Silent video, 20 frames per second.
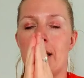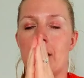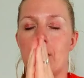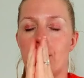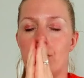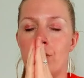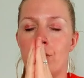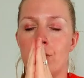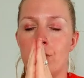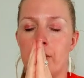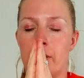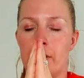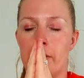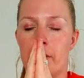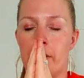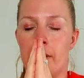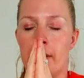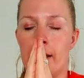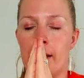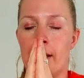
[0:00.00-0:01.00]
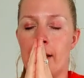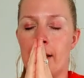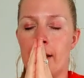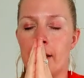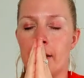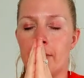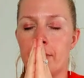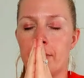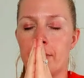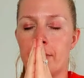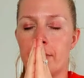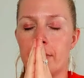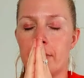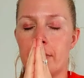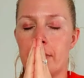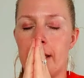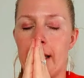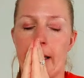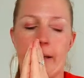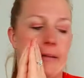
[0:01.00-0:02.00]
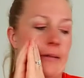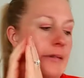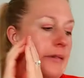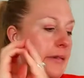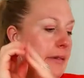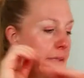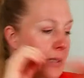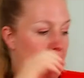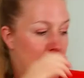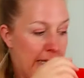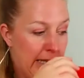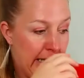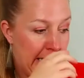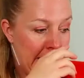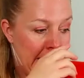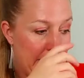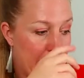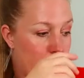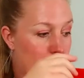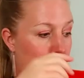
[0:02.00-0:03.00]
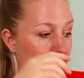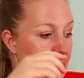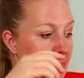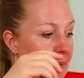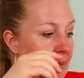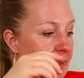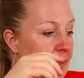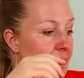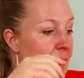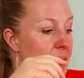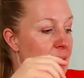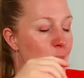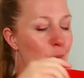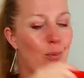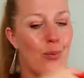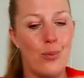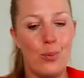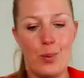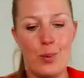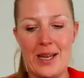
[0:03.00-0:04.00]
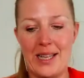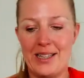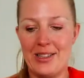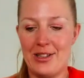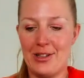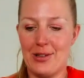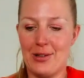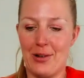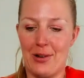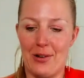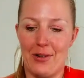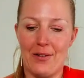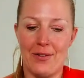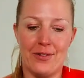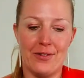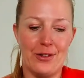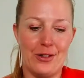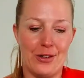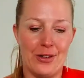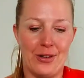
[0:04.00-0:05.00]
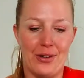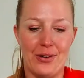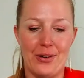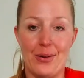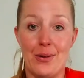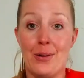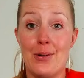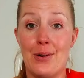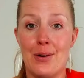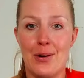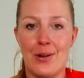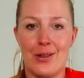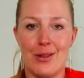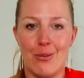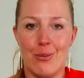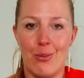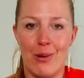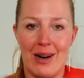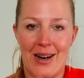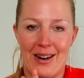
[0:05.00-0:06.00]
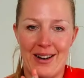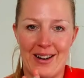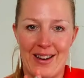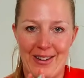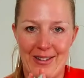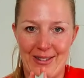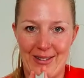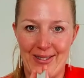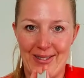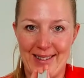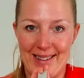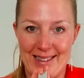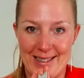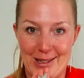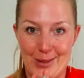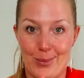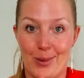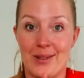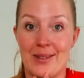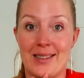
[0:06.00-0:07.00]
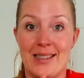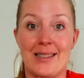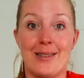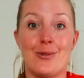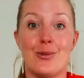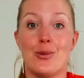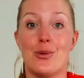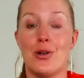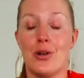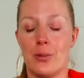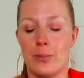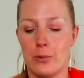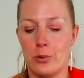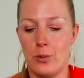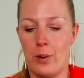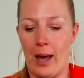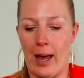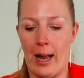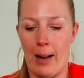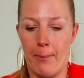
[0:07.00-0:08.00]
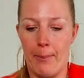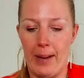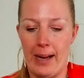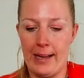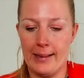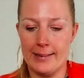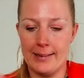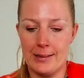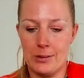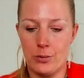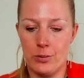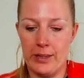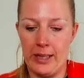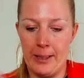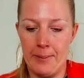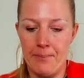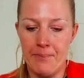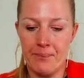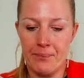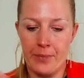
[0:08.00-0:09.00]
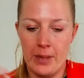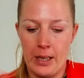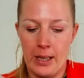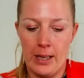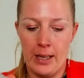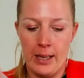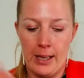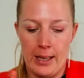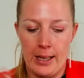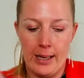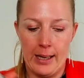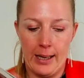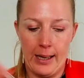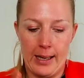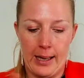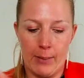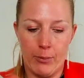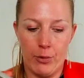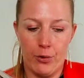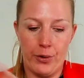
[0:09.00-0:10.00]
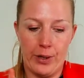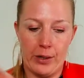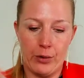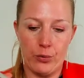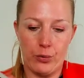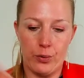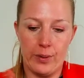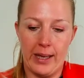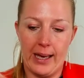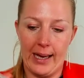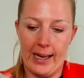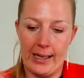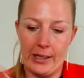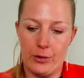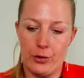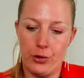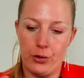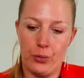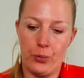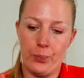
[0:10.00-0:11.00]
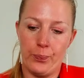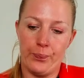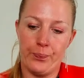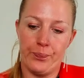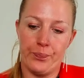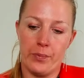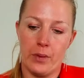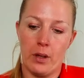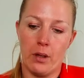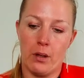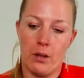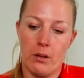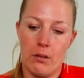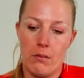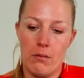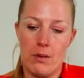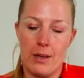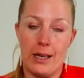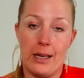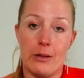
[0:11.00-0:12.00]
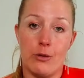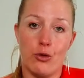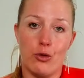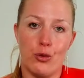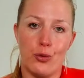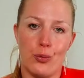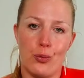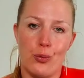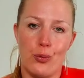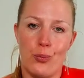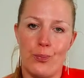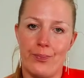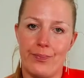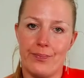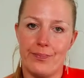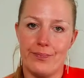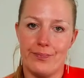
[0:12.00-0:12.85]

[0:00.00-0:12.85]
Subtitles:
need to do is the healing. Yes. So let's see which of the Earth Warrior is wanting to come to help us today. And I'm going to guide you into